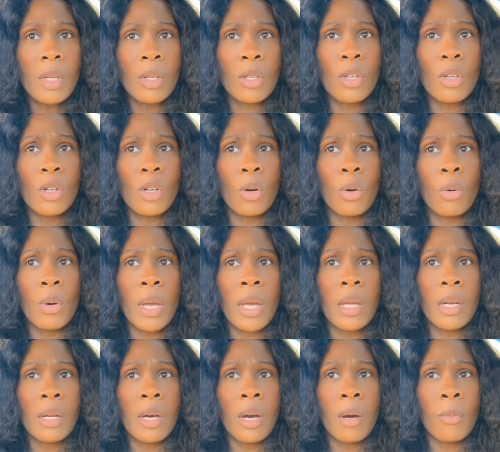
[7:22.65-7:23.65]

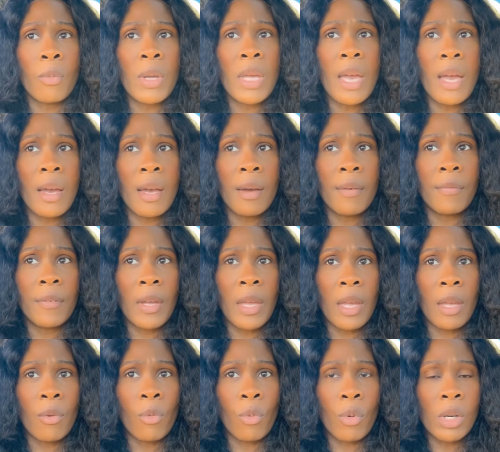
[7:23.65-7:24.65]
And we have
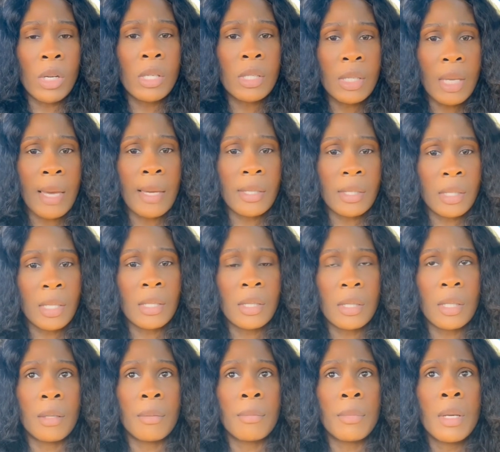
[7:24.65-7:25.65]
a really tight
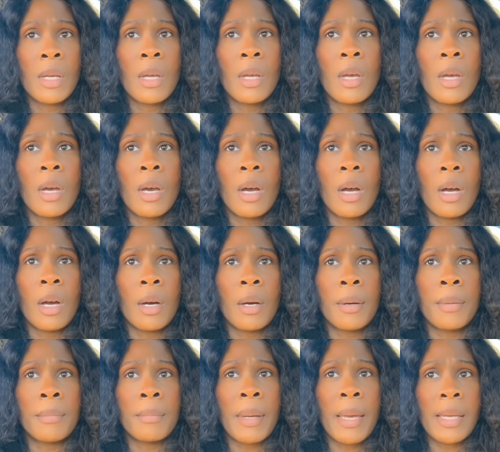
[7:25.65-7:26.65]
system
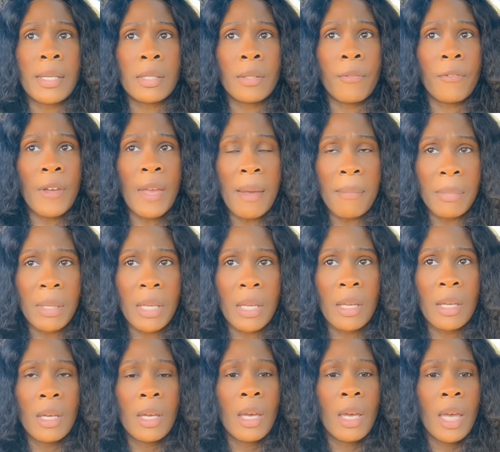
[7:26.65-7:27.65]
as a
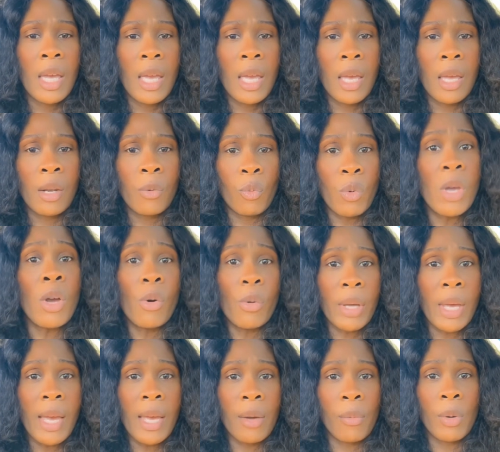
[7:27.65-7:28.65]
family, and we're
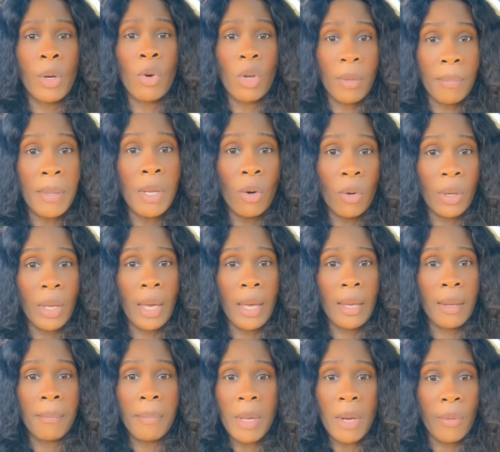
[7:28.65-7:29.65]
okay. We're going to be
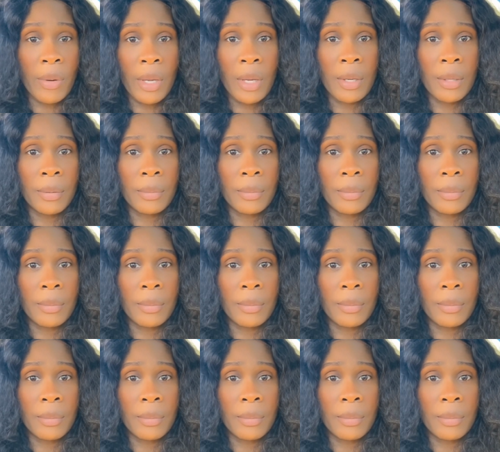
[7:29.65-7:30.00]
okay, period.